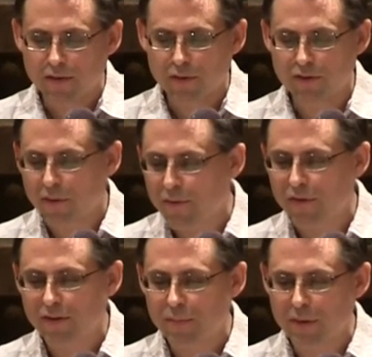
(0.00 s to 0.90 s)
For some
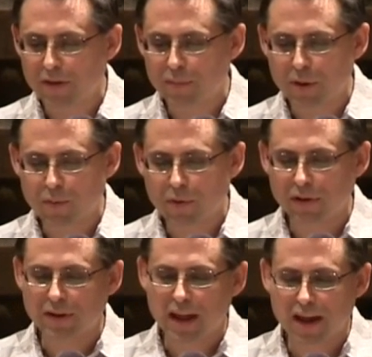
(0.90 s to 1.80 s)
of us, it means being
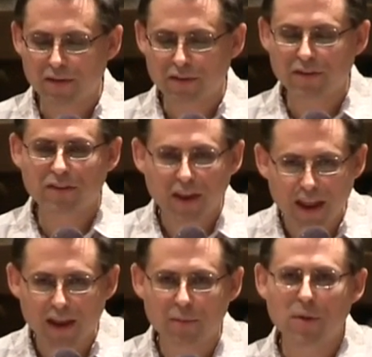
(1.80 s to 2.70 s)
willing to have the
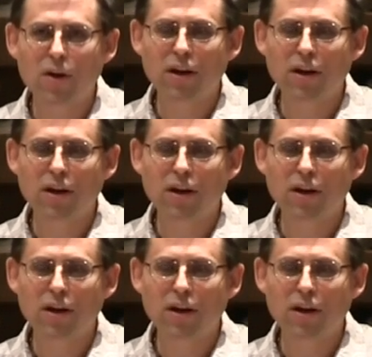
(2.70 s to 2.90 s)
same